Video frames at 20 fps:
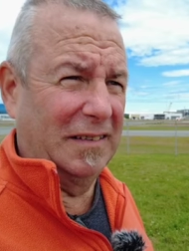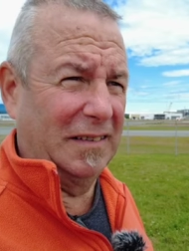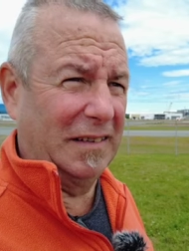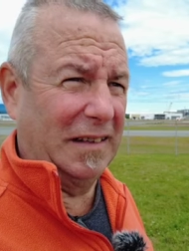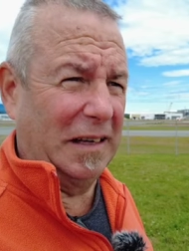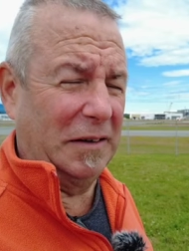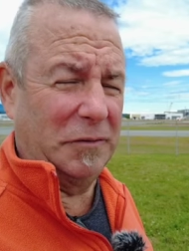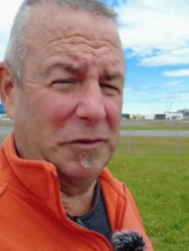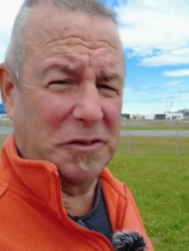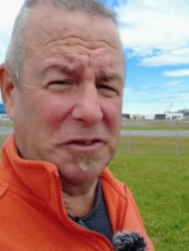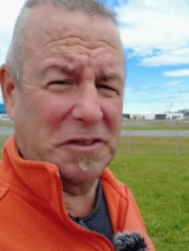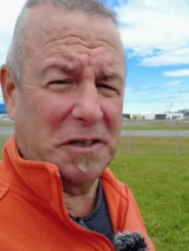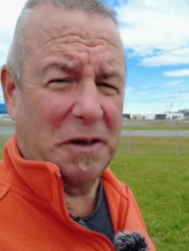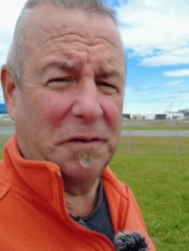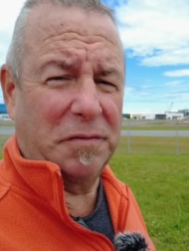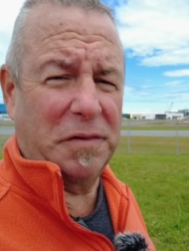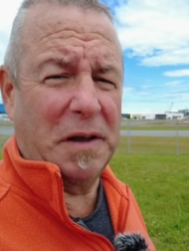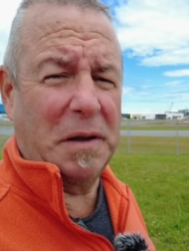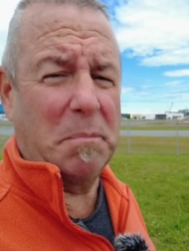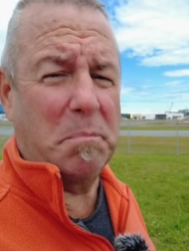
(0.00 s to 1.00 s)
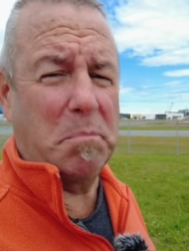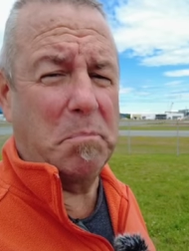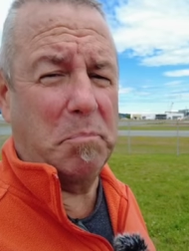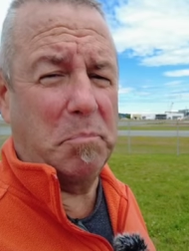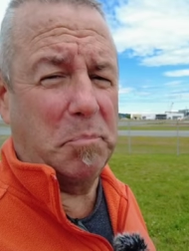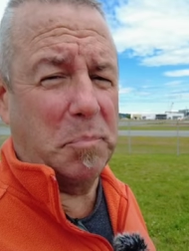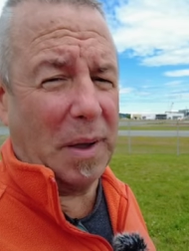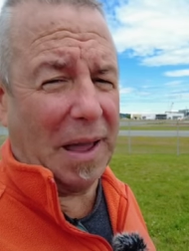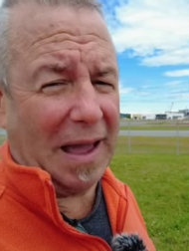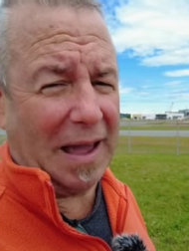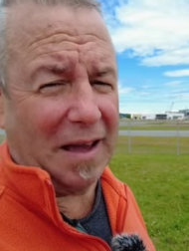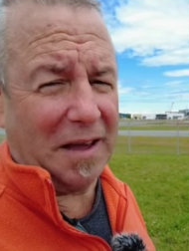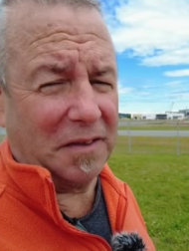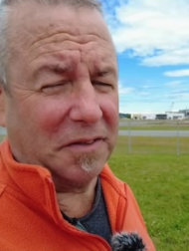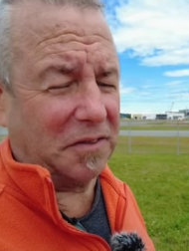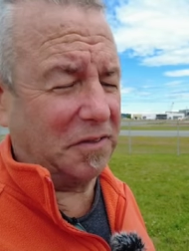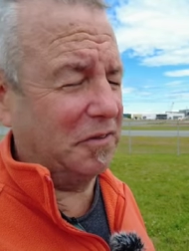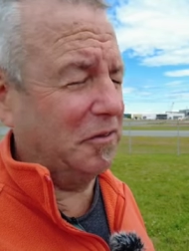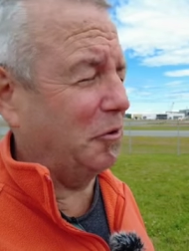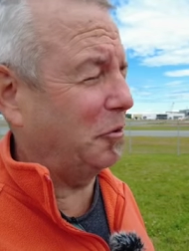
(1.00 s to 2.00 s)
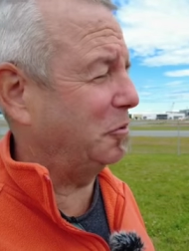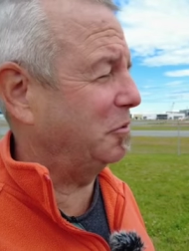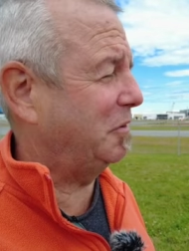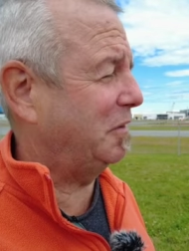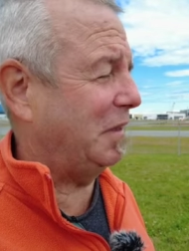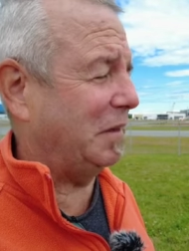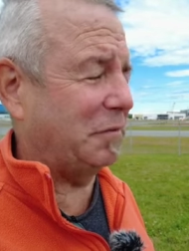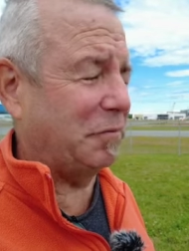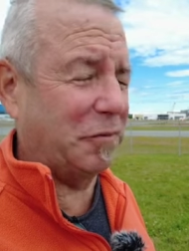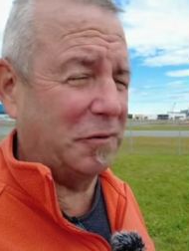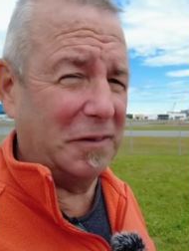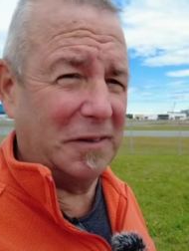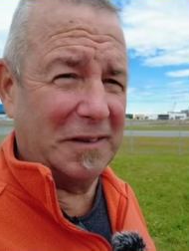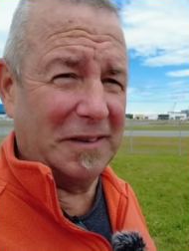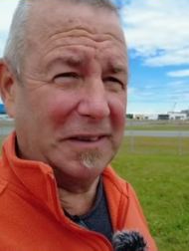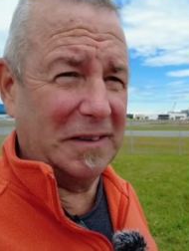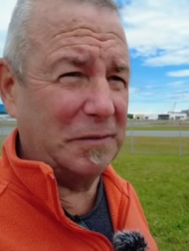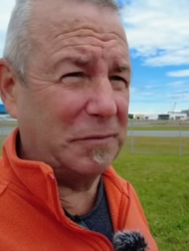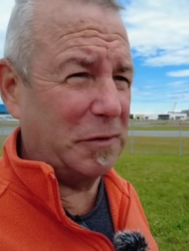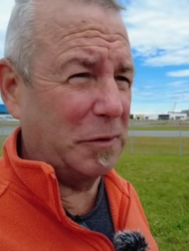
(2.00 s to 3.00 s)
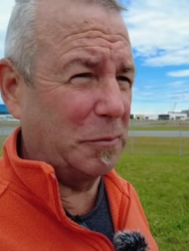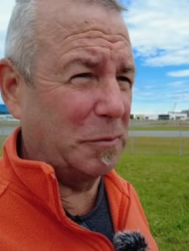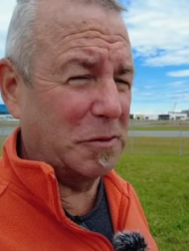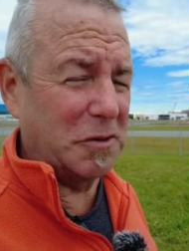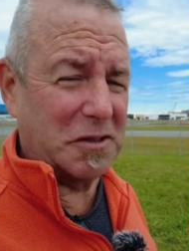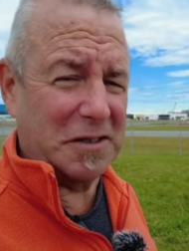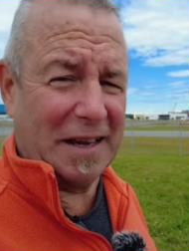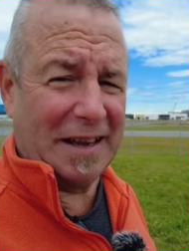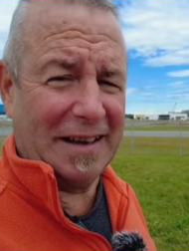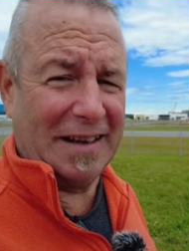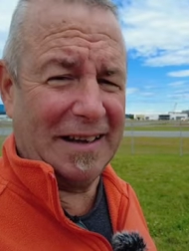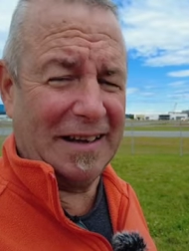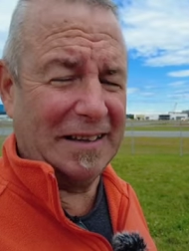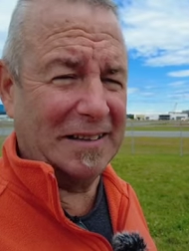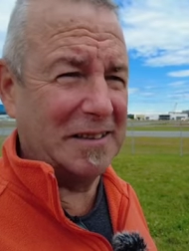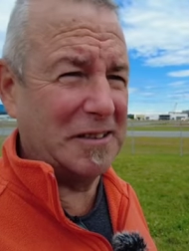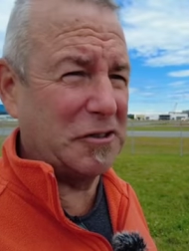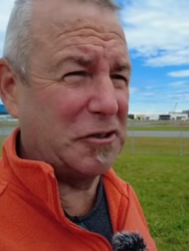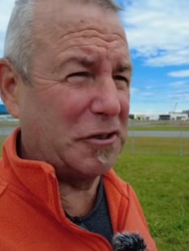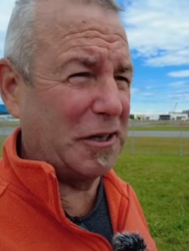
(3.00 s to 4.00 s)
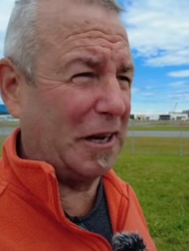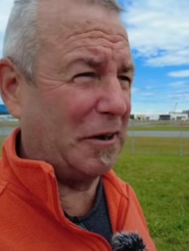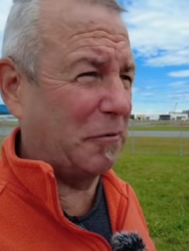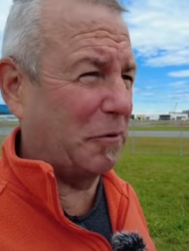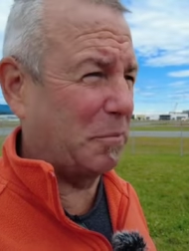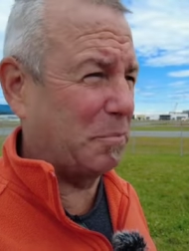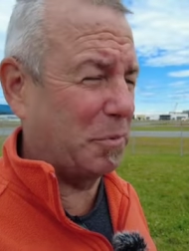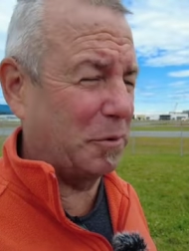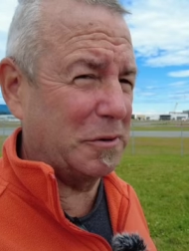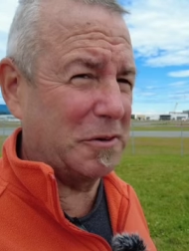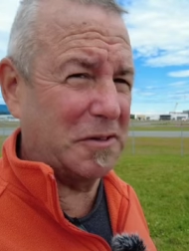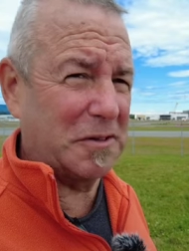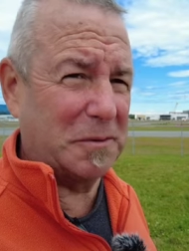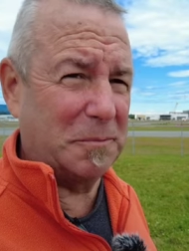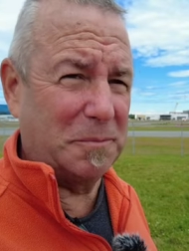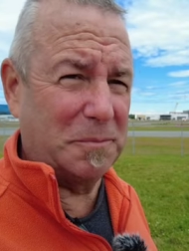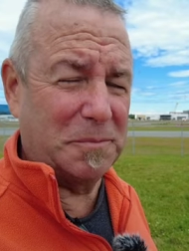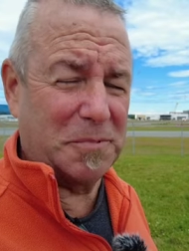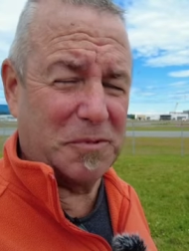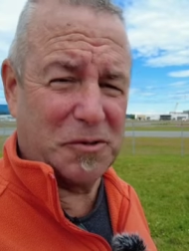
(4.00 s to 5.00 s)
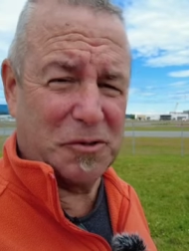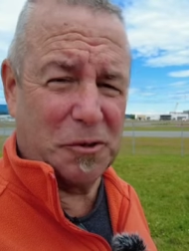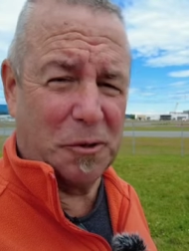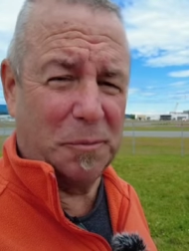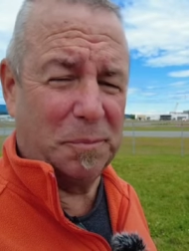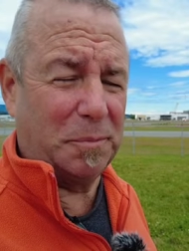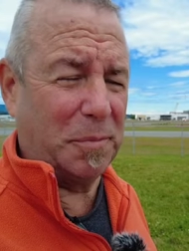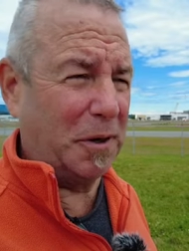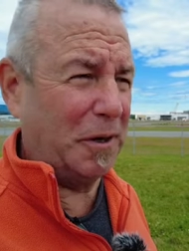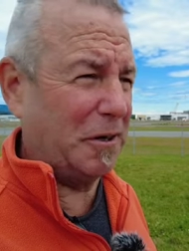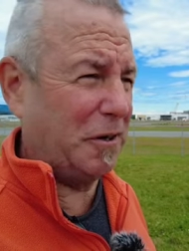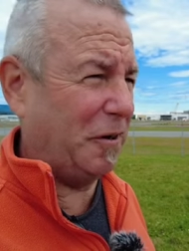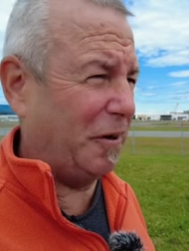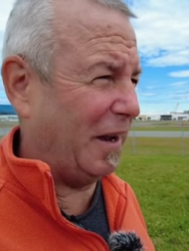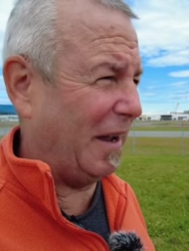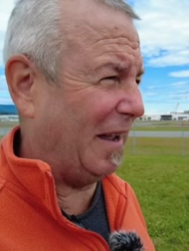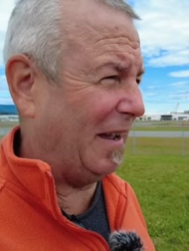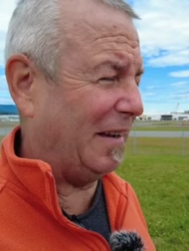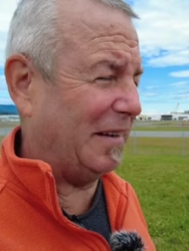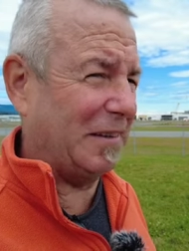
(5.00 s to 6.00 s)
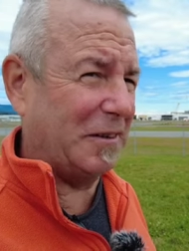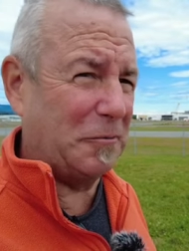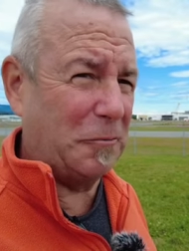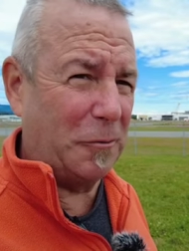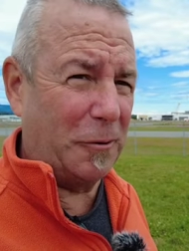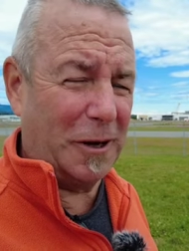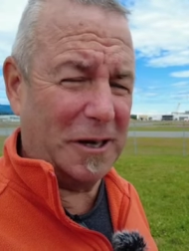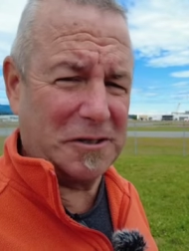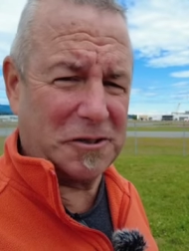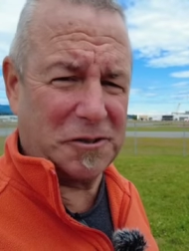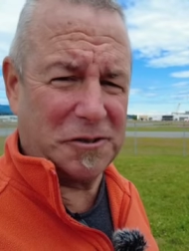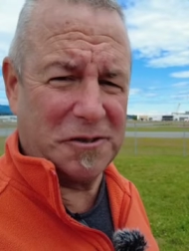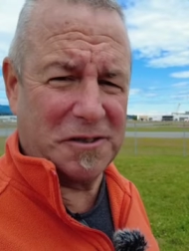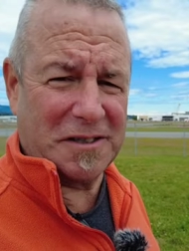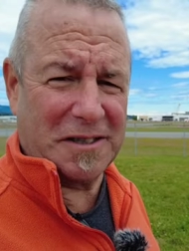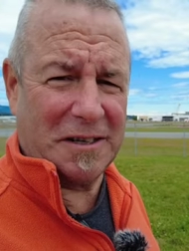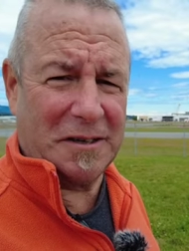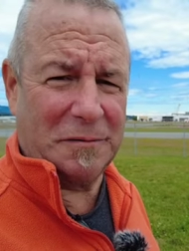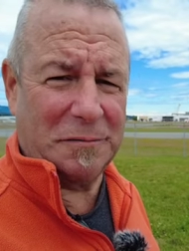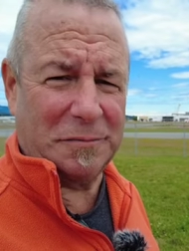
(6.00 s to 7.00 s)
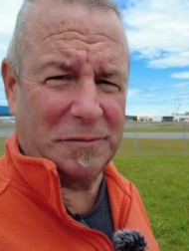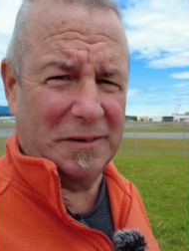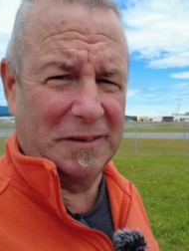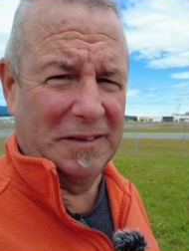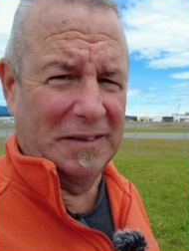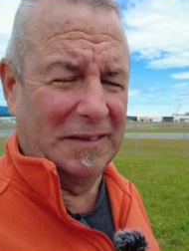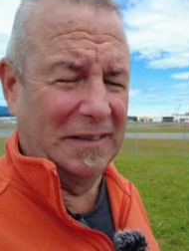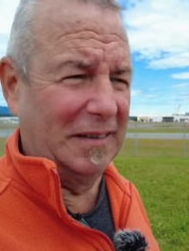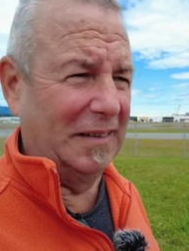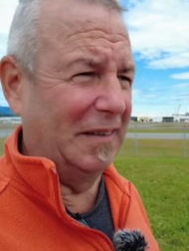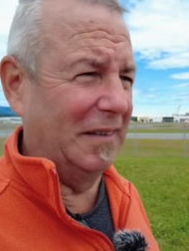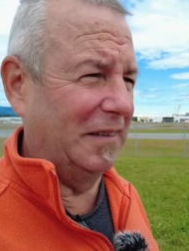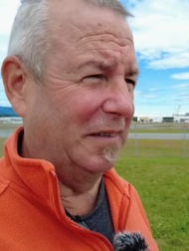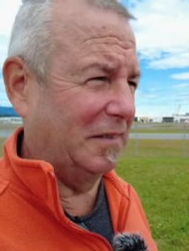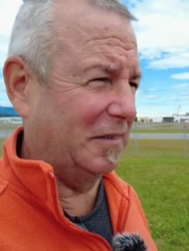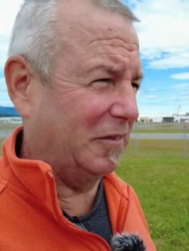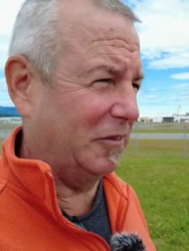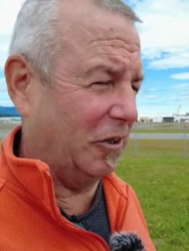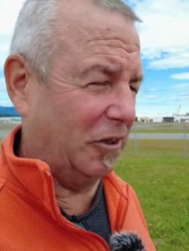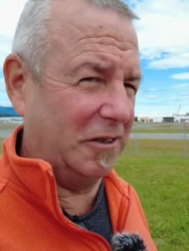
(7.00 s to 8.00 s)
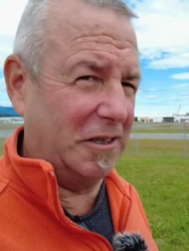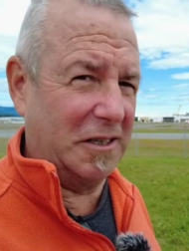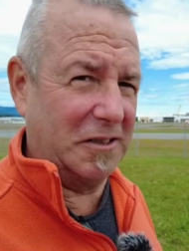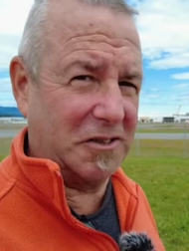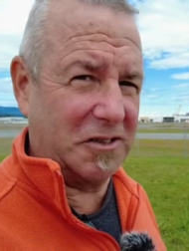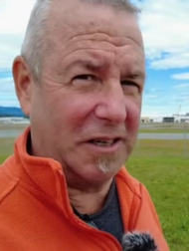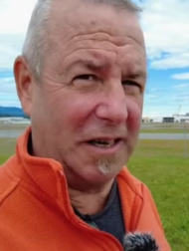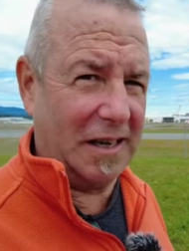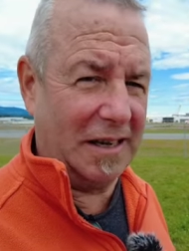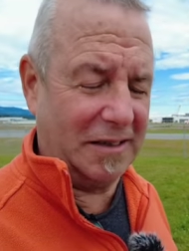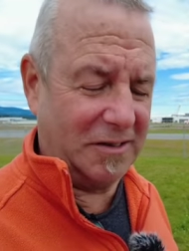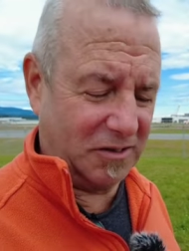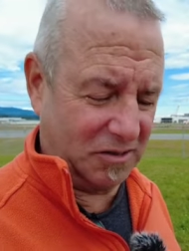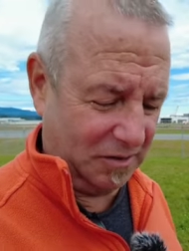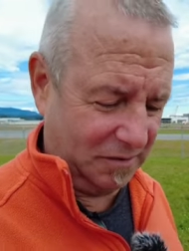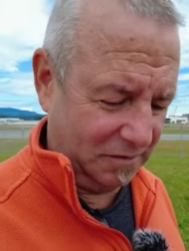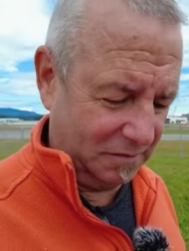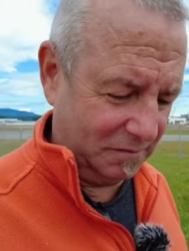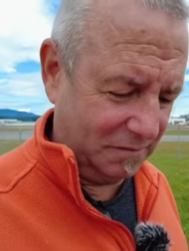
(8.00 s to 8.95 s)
give yourself a bath, no different than if you were standing in the shower, put some soap on your hand and wash yourself. Goodness sakes.